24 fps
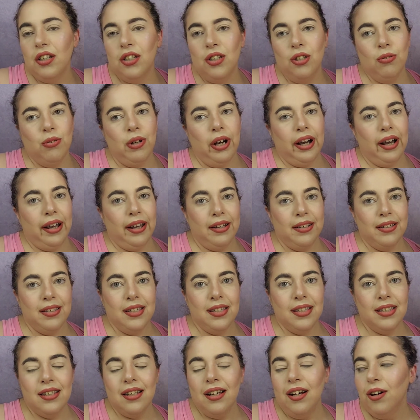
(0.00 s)
You
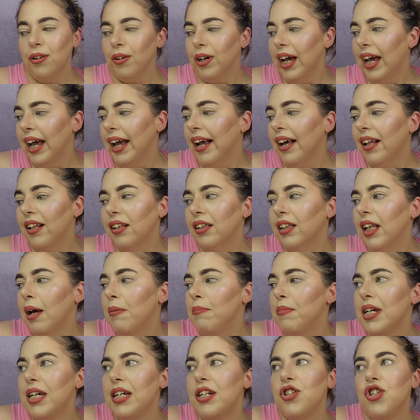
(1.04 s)
guys, okay,
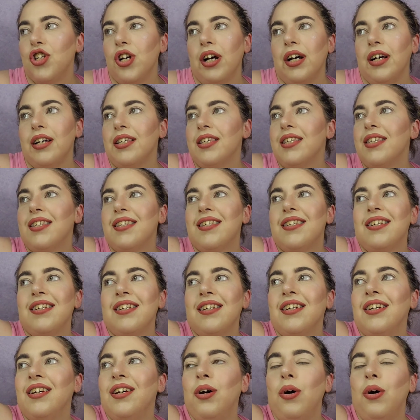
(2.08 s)
let me just...